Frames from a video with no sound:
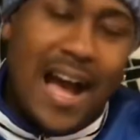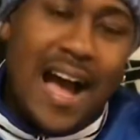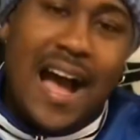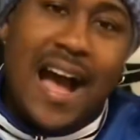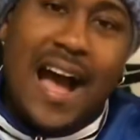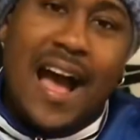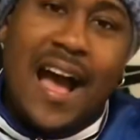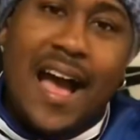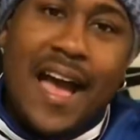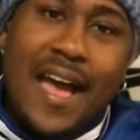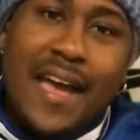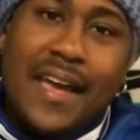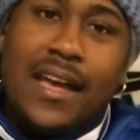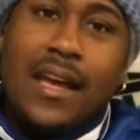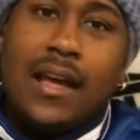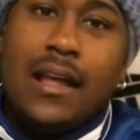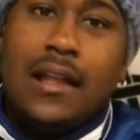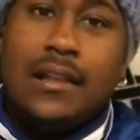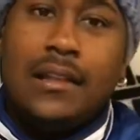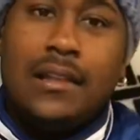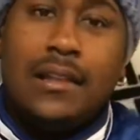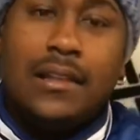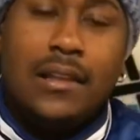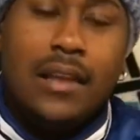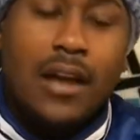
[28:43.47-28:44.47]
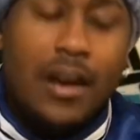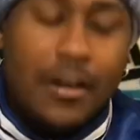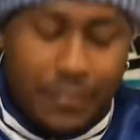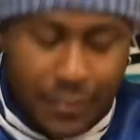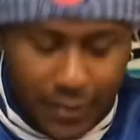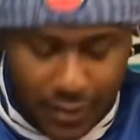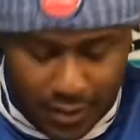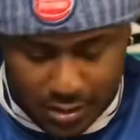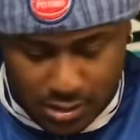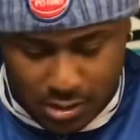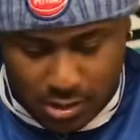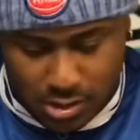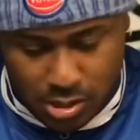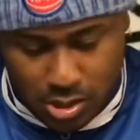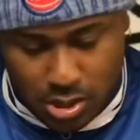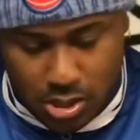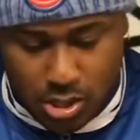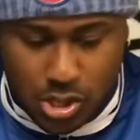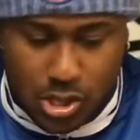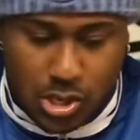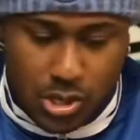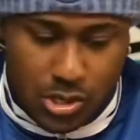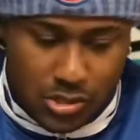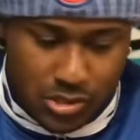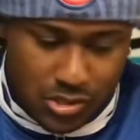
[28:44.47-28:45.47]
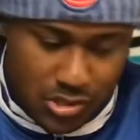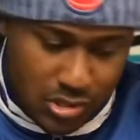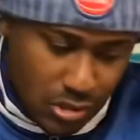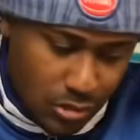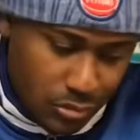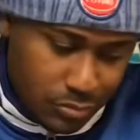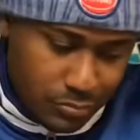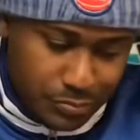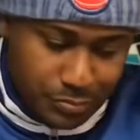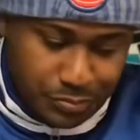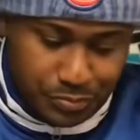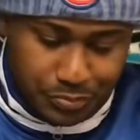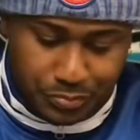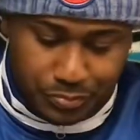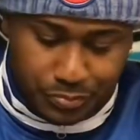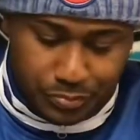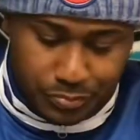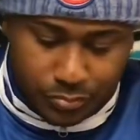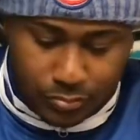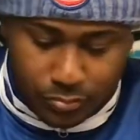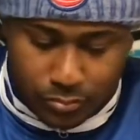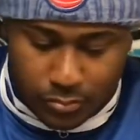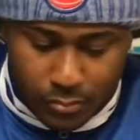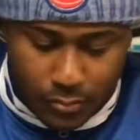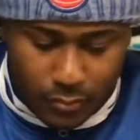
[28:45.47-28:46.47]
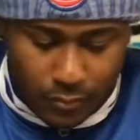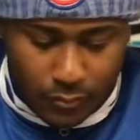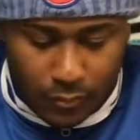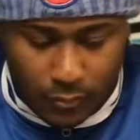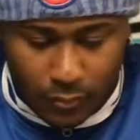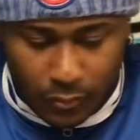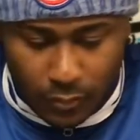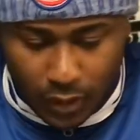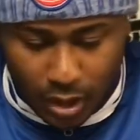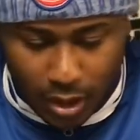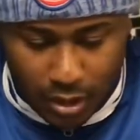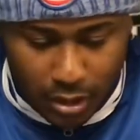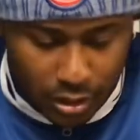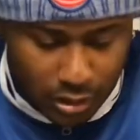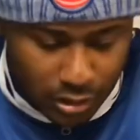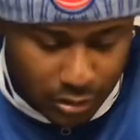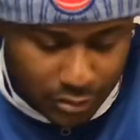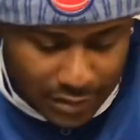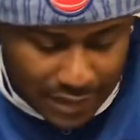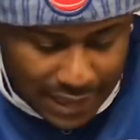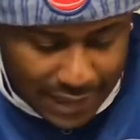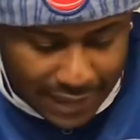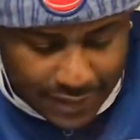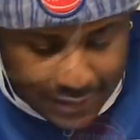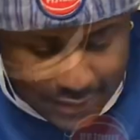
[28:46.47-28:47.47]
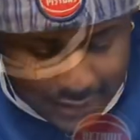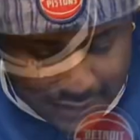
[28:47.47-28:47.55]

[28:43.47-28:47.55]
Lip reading: I love it. So, that